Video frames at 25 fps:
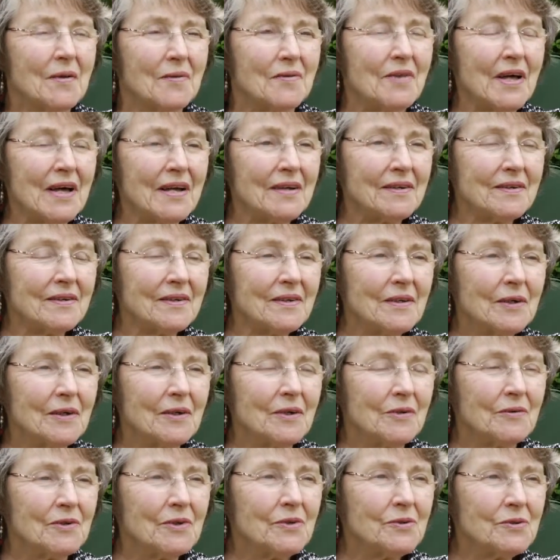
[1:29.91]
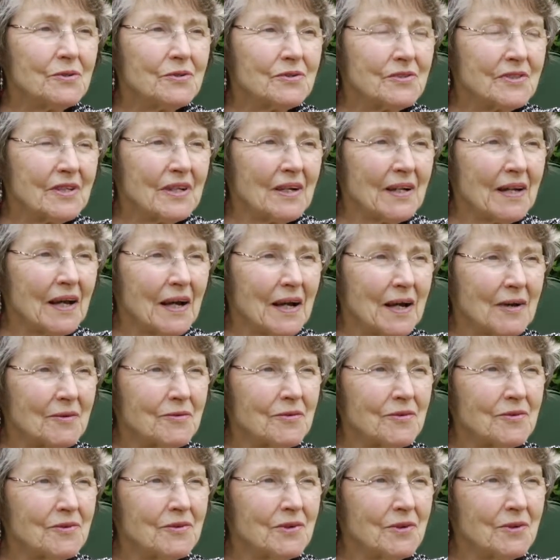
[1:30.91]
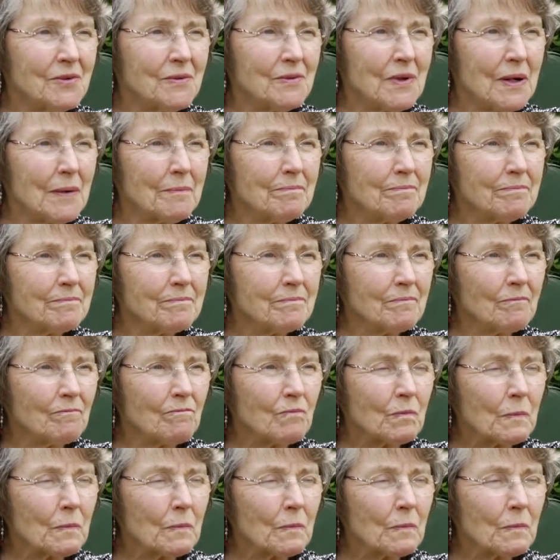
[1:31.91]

then you still have to